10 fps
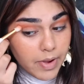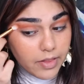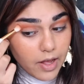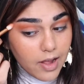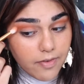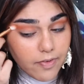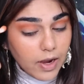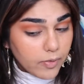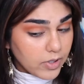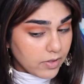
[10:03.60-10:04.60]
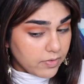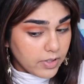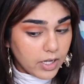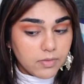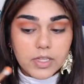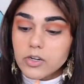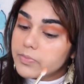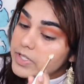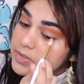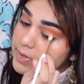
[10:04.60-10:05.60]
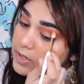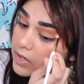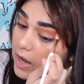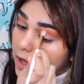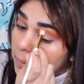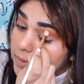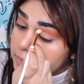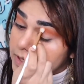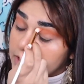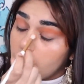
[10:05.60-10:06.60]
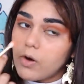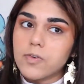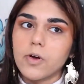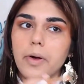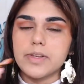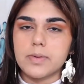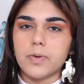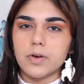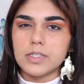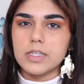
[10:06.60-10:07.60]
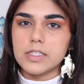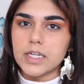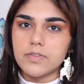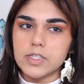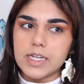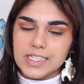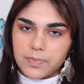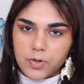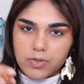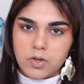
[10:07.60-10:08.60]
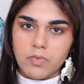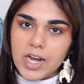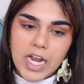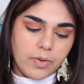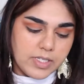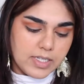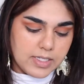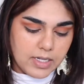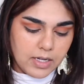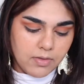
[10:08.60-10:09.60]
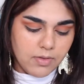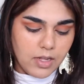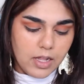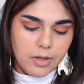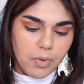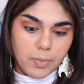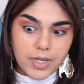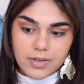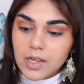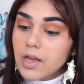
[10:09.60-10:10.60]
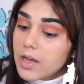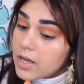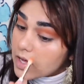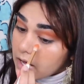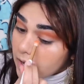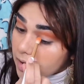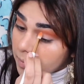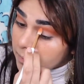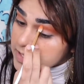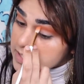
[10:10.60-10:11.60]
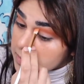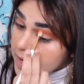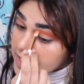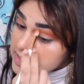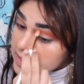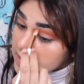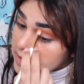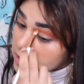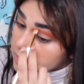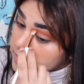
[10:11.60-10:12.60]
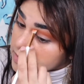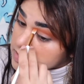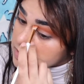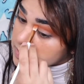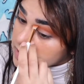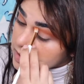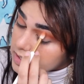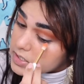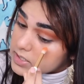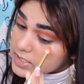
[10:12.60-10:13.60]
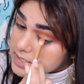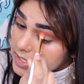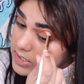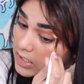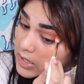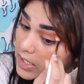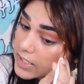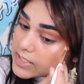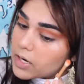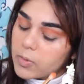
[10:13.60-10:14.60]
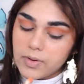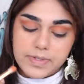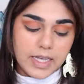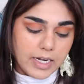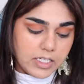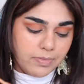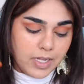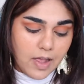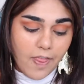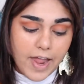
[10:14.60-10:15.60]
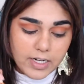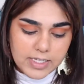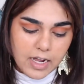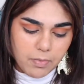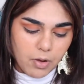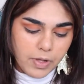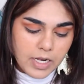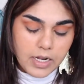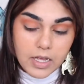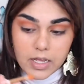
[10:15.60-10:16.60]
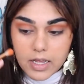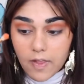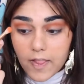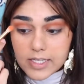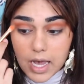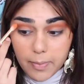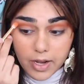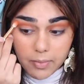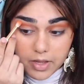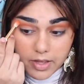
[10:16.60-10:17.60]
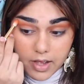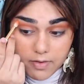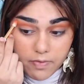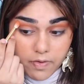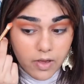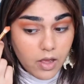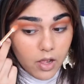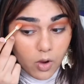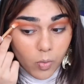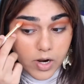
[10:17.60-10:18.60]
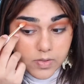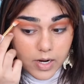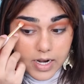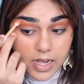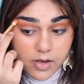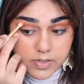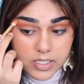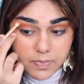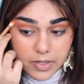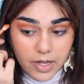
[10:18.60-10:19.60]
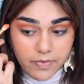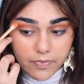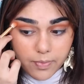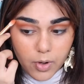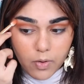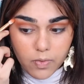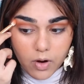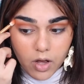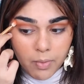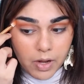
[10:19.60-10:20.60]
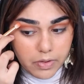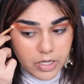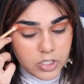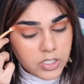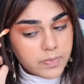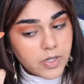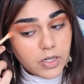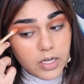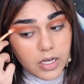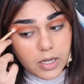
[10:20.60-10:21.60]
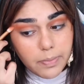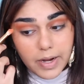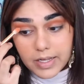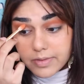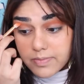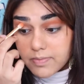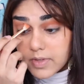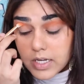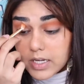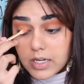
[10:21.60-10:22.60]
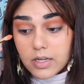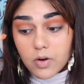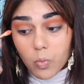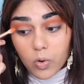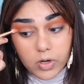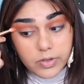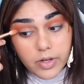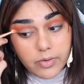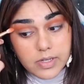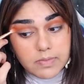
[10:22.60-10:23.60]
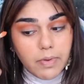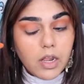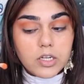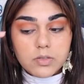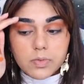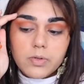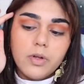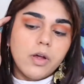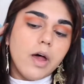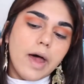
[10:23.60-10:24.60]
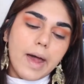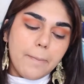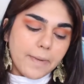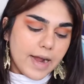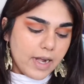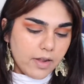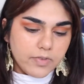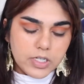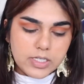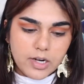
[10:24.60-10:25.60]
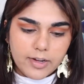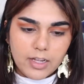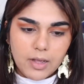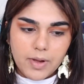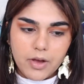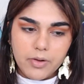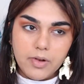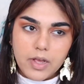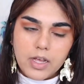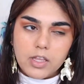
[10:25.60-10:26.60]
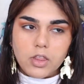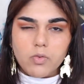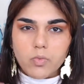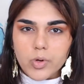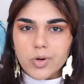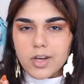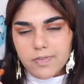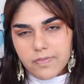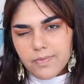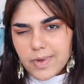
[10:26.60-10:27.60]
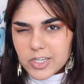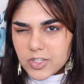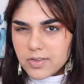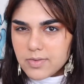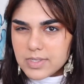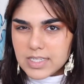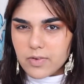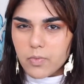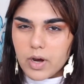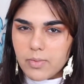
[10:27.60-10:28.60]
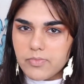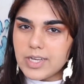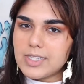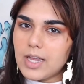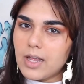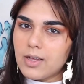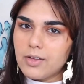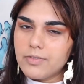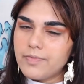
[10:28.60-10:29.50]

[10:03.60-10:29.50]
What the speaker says: in my life, I really feel like therapy's been helping me overall as a person instead of just as a person right now existing in the moment. Because in the past, I think therapy used to be discussing things that were upsetting to me in that exact moment and things happening in my life. Whereas right now, since my life overall, my relationships are good, my workload is manageable, I'm kind of just talking about the root of issues of what I'm facing.